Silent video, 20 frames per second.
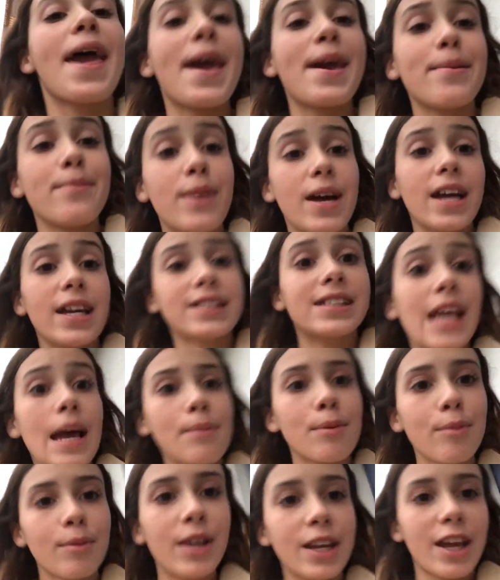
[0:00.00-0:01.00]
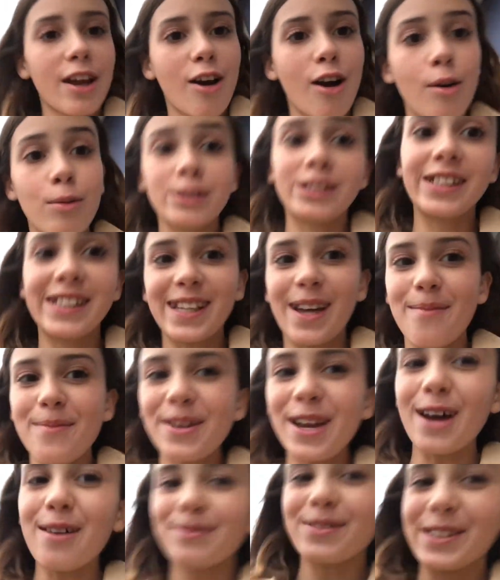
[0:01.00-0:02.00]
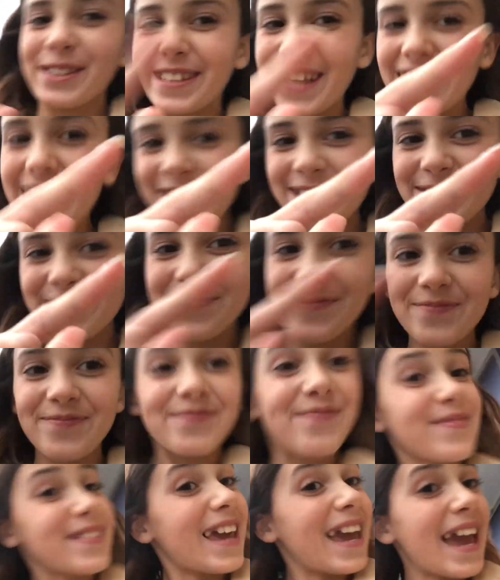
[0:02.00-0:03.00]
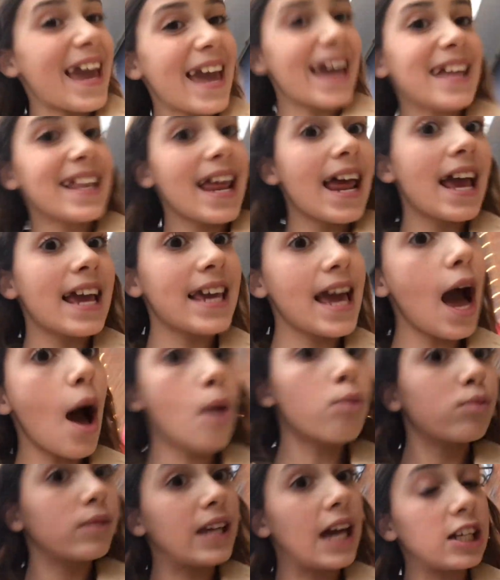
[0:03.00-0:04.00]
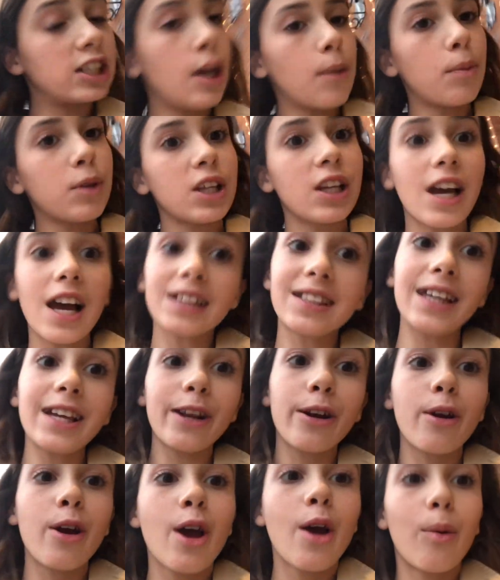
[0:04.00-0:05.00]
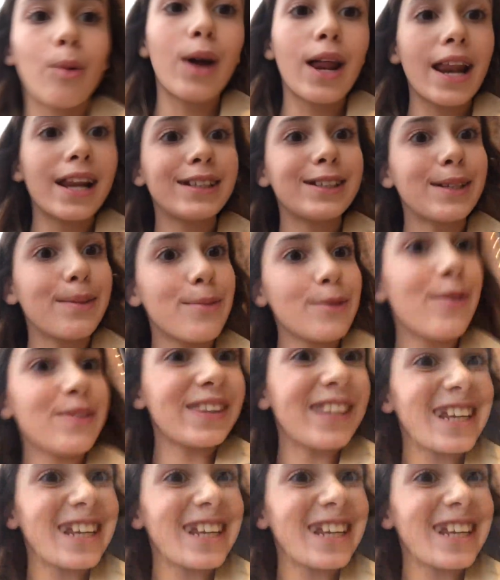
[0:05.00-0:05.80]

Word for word: in my Cyber Monday haul, which is coming up, so stay tuned. And, yeah. Catch up with you guys later. We're heading to the movie